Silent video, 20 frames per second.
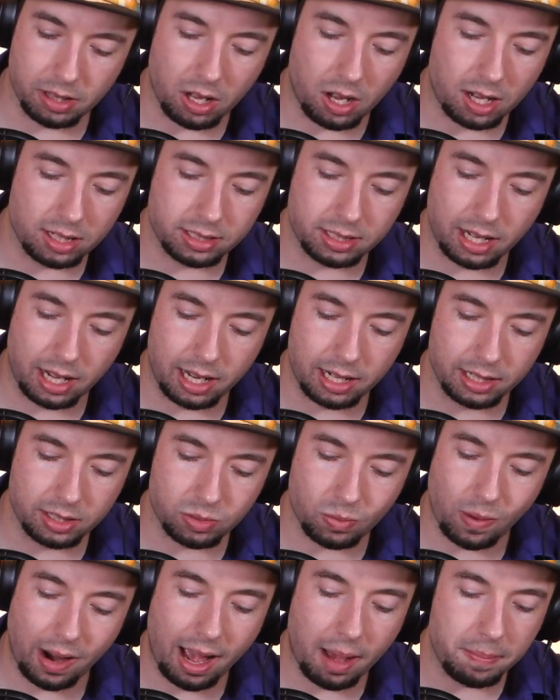lost on
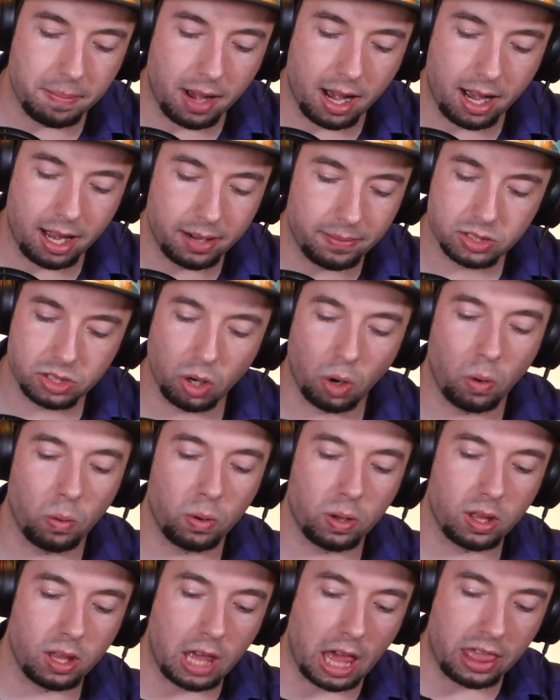is Rapmon.
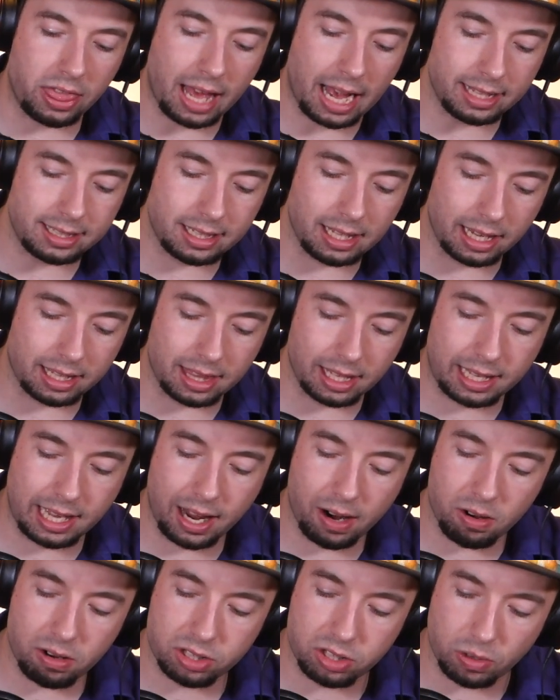So that's like the
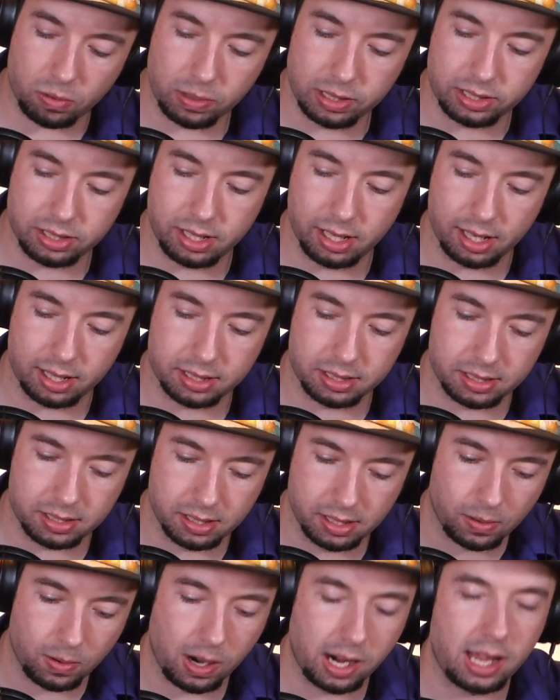
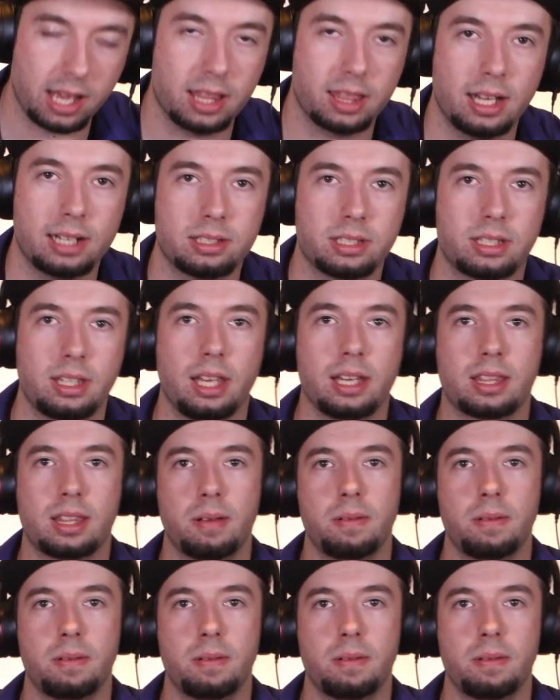characteristics, right? That's like